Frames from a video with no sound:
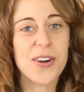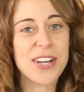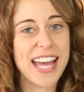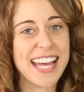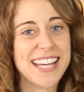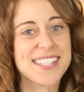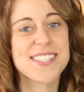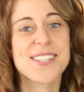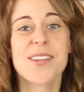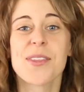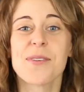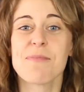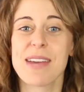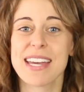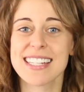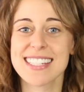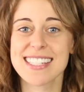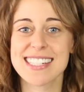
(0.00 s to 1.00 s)
Okay, so the
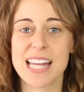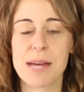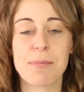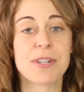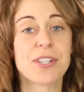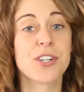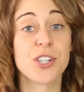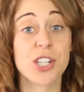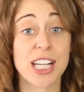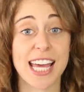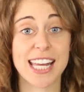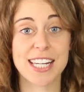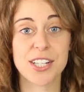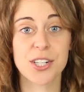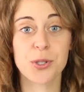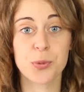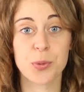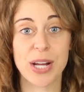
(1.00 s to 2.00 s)
main step in
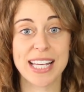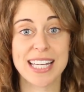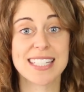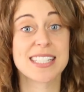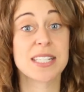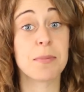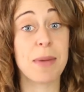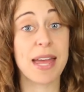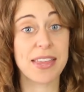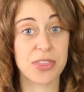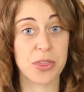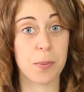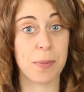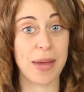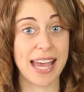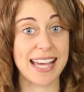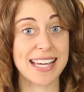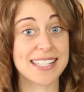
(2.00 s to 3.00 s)
creating your ring is to make the
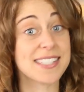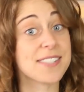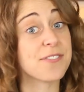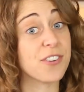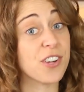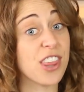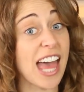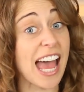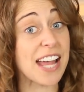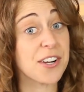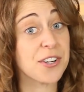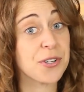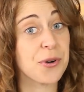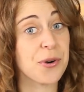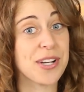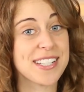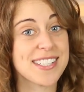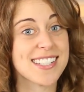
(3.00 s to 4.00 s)
base. For that, you're
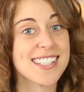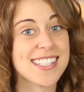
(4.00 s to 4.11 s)
going